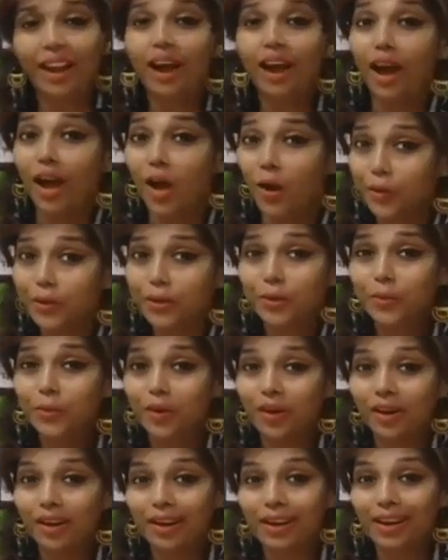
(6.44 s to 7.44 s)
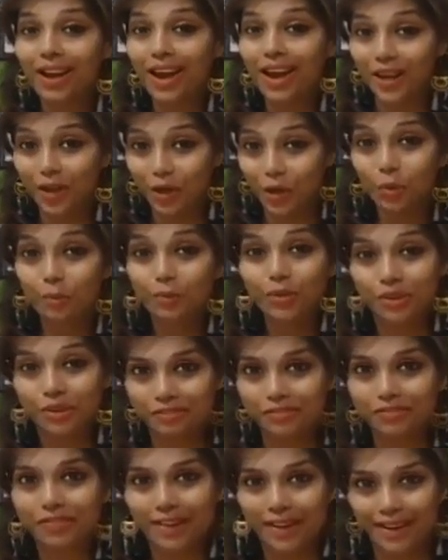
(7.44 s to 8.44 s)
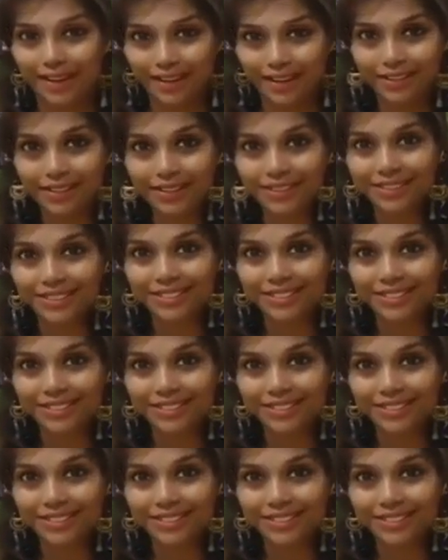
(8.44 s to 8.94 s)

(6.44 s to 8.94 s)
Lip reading: How are you all? I hope you're fine.